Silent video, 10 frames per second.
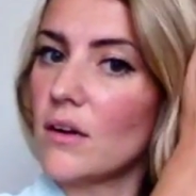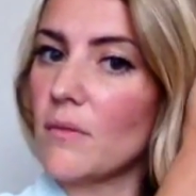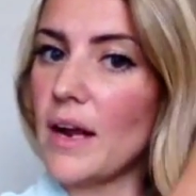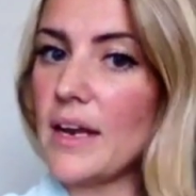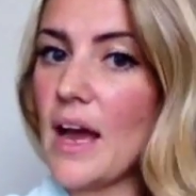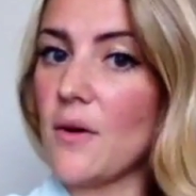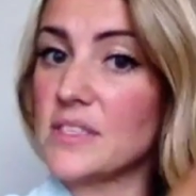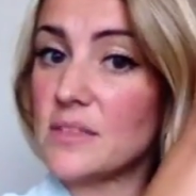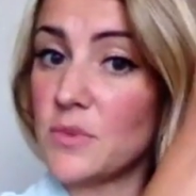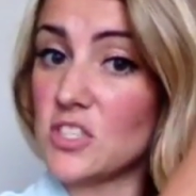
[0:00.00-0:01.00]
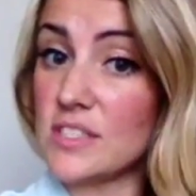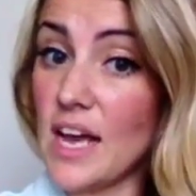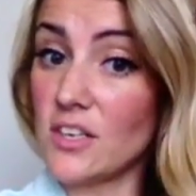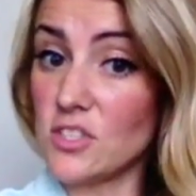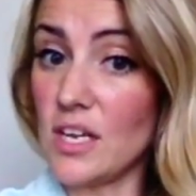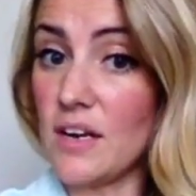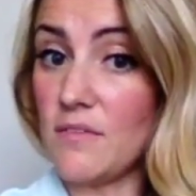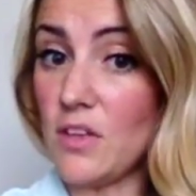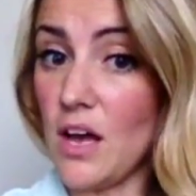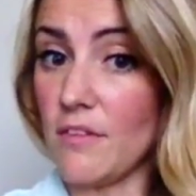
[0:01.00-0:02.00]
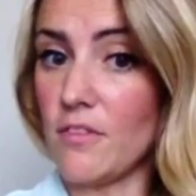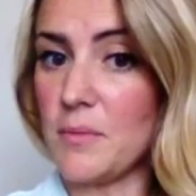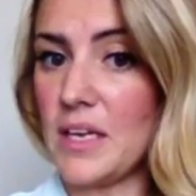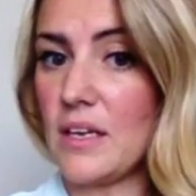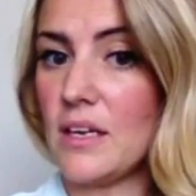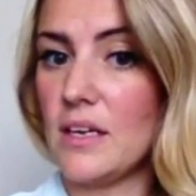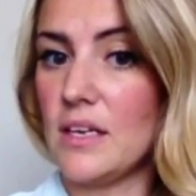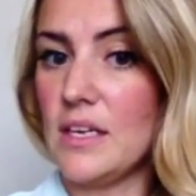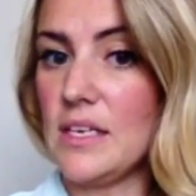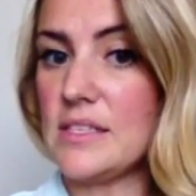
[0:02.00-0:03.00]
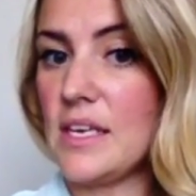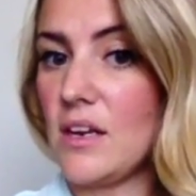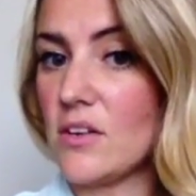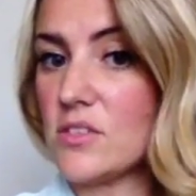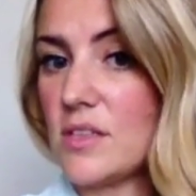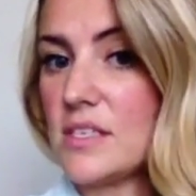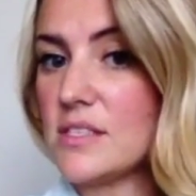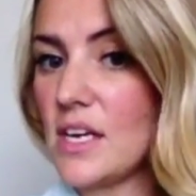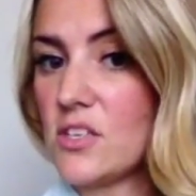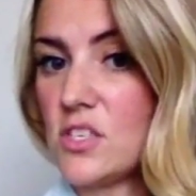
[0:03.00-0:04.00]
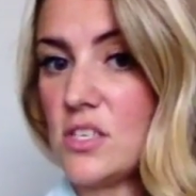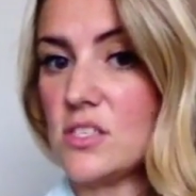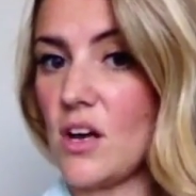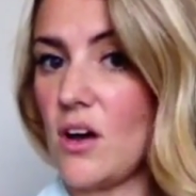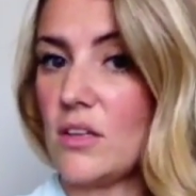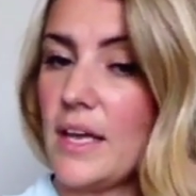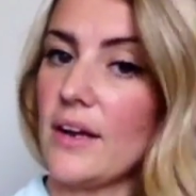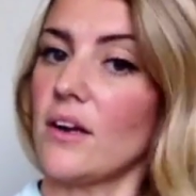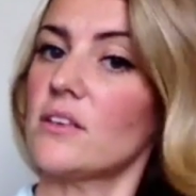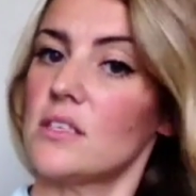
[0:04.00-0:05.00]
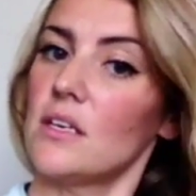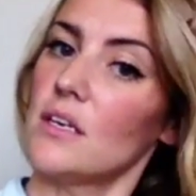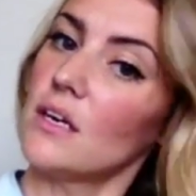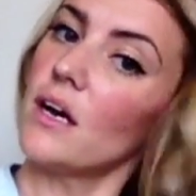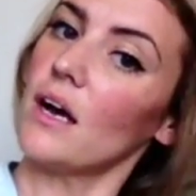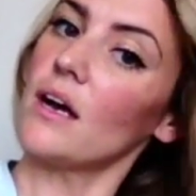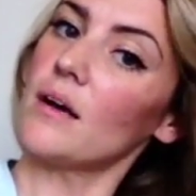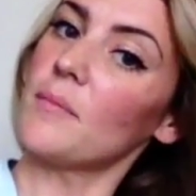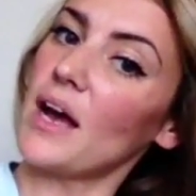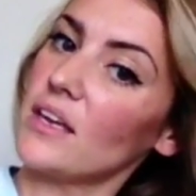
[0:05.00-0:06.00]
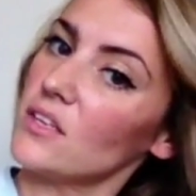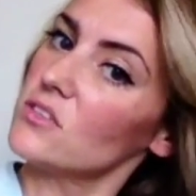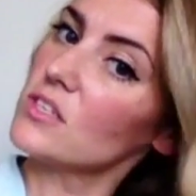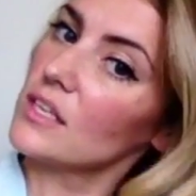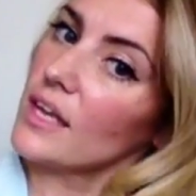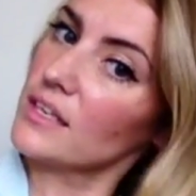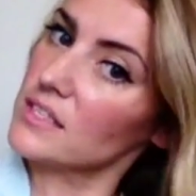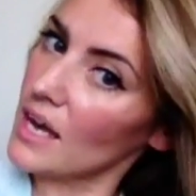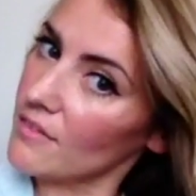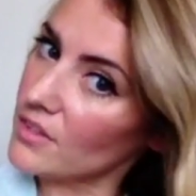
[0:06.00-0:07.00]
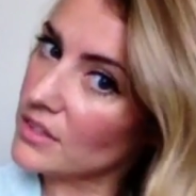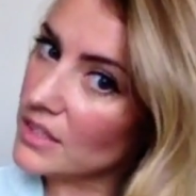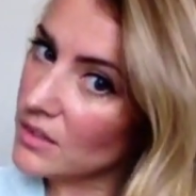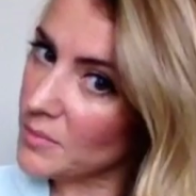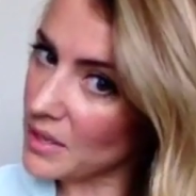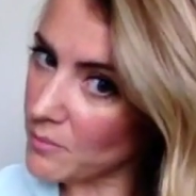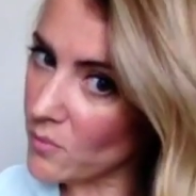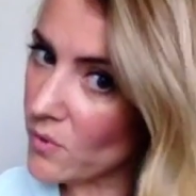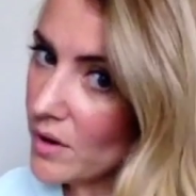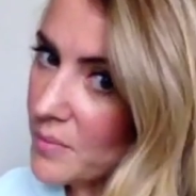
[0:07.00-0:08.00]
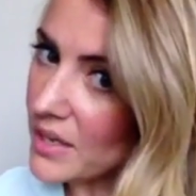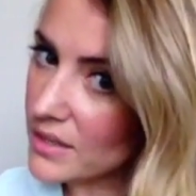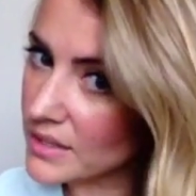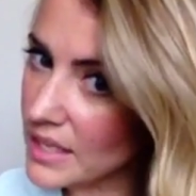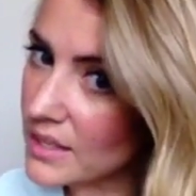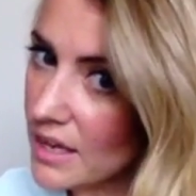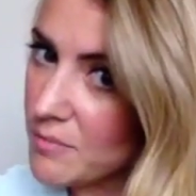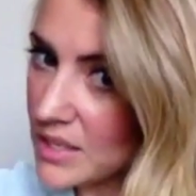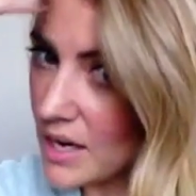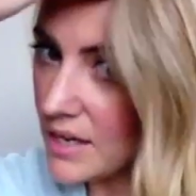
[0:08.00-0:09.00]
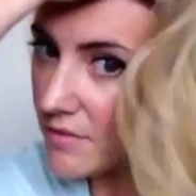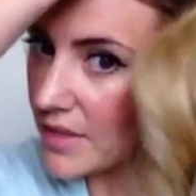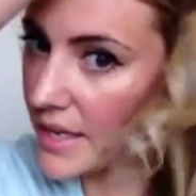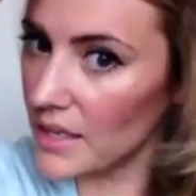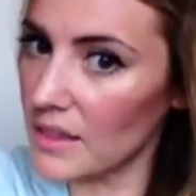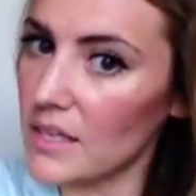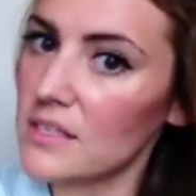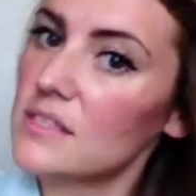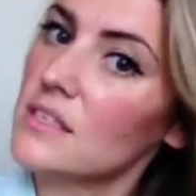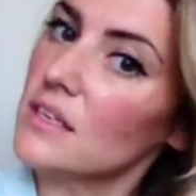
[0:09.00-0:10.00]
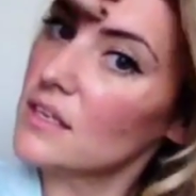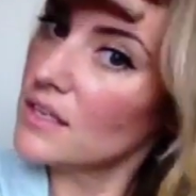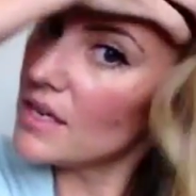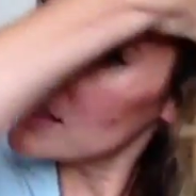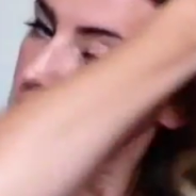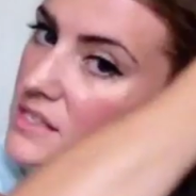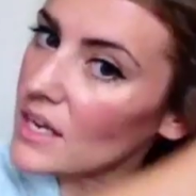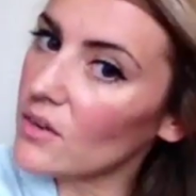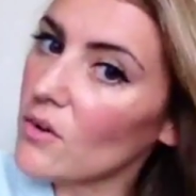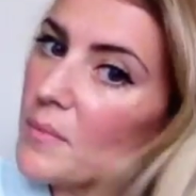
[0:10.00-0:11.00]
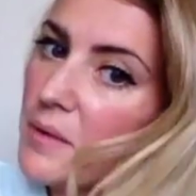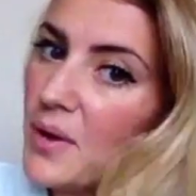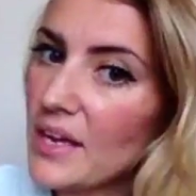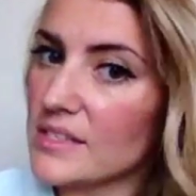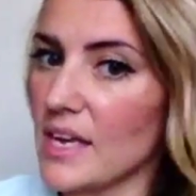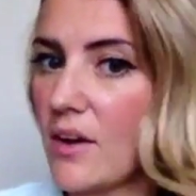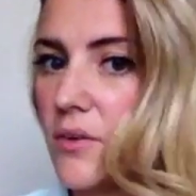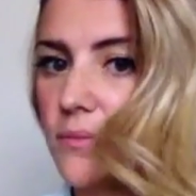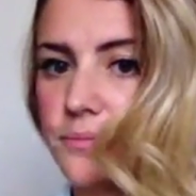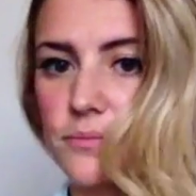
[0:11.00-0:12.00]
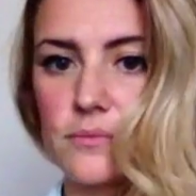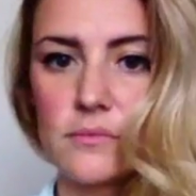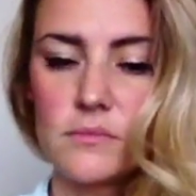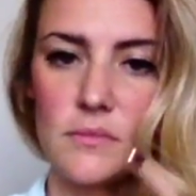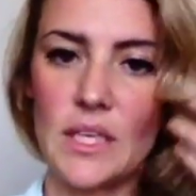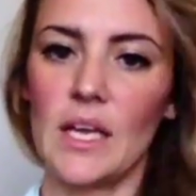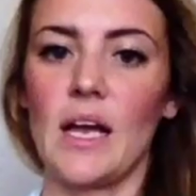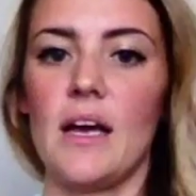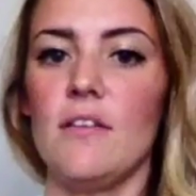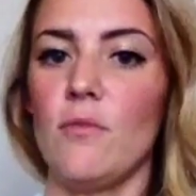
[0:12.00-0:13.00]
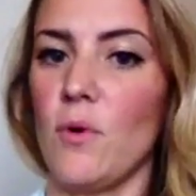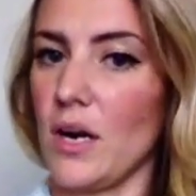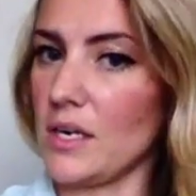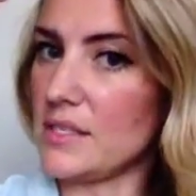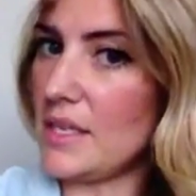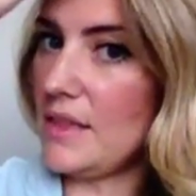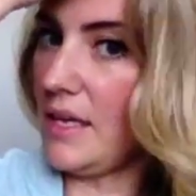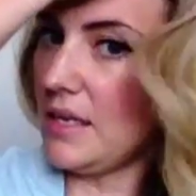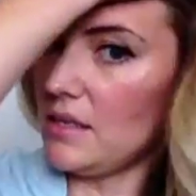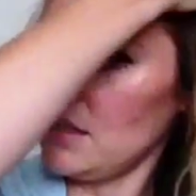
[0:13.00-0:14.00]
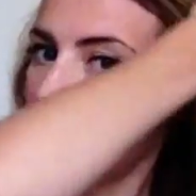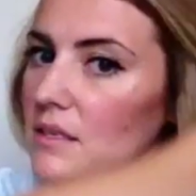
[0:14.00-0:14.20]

right now, which is actually kind of long for me, is here. So this section is all layered. I usually like to have a little bit more, but lately I've been kind of liking this. And since I grew my bangs out, it kind of works. And then,